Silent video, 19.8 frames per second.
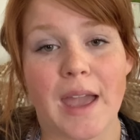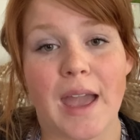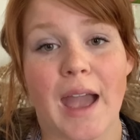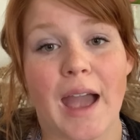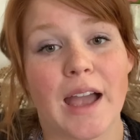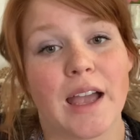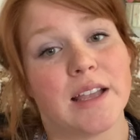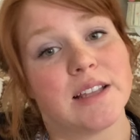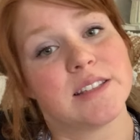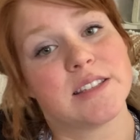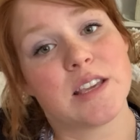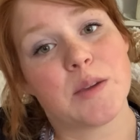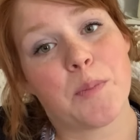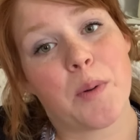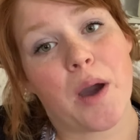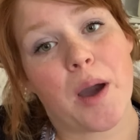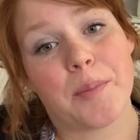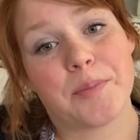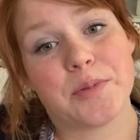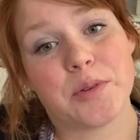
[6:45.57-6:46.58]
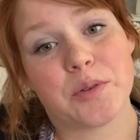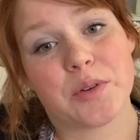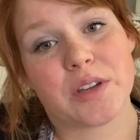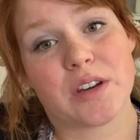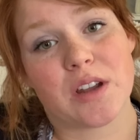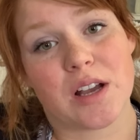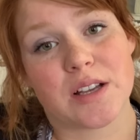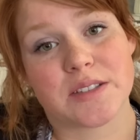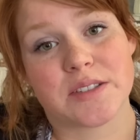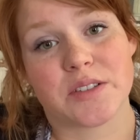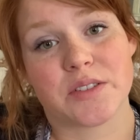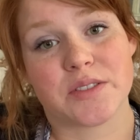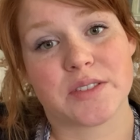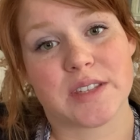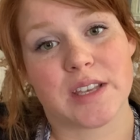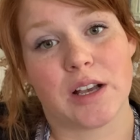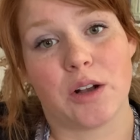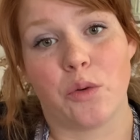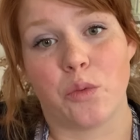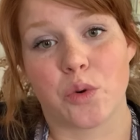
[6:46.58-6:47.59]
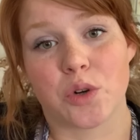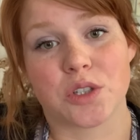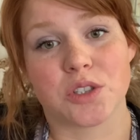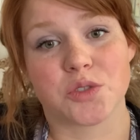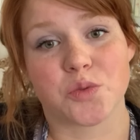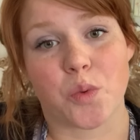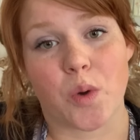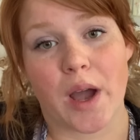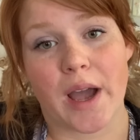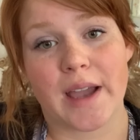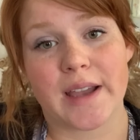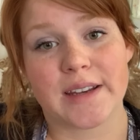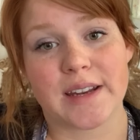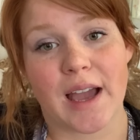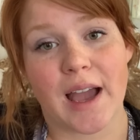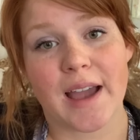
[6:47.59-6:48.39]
Depop, you can also sell worldwide.